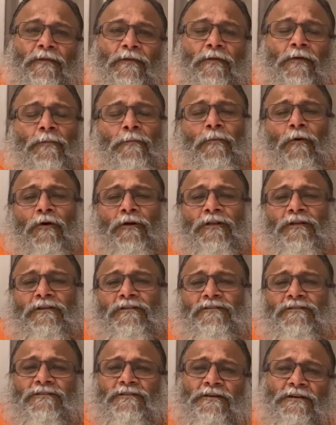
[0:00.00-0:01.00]
Your body
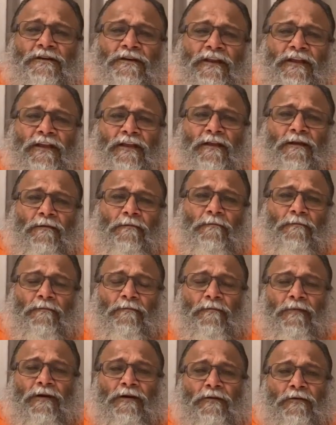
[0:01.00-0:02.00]
is turning,
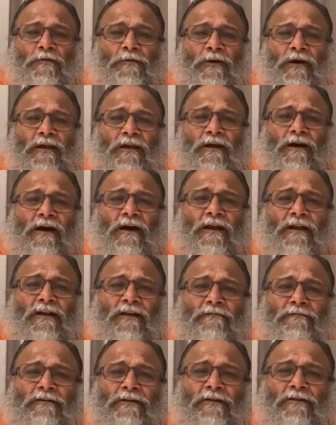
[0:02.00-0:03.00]
but you are
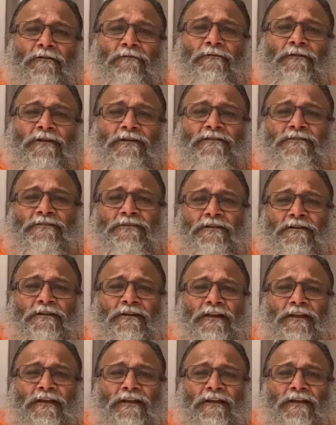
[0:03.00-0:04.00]
unaware of its
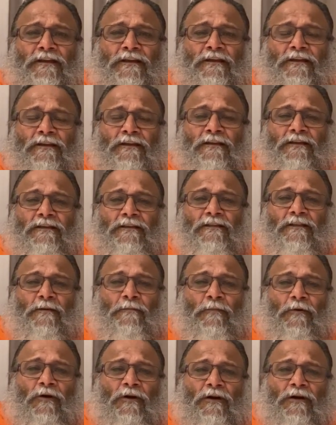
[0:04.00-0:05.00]
turning.
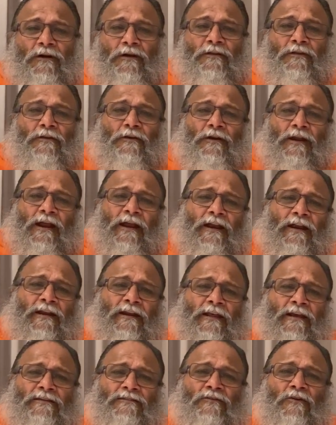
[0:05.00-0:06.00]
Your
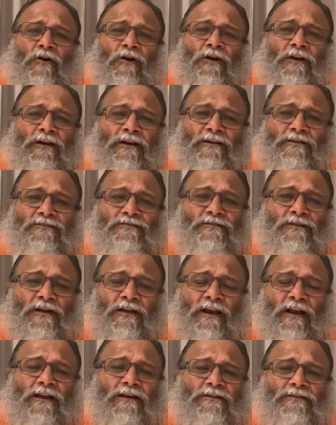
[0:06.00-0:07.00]
hand has gone and
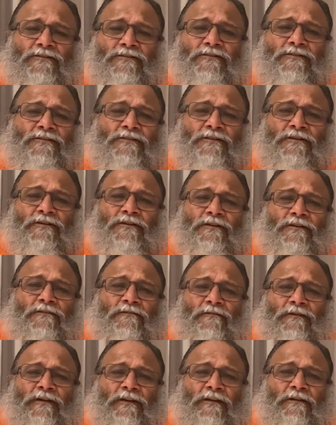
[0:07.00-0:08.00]
scratched
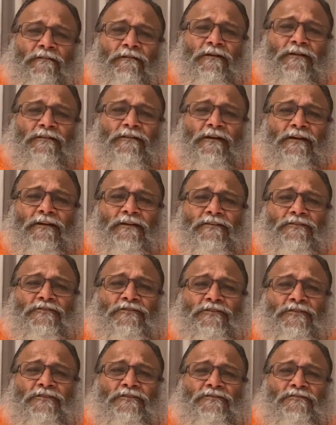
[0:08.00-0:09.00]
wherever the
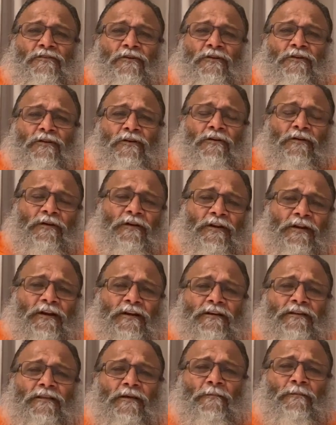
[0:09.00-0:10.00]
itch is or
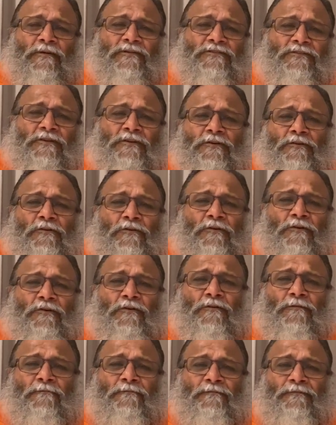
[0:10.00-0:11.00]
hit the
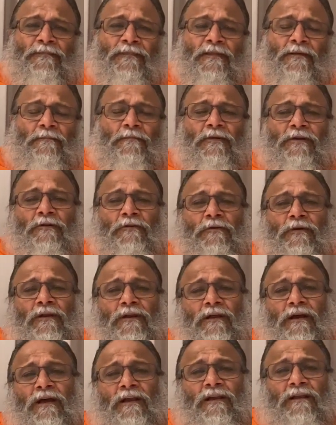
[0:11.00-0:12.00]
mosquito, but you
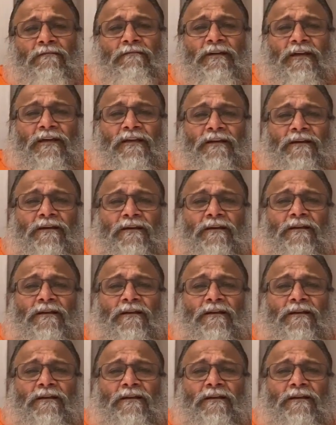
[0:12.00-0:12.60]
are unaware.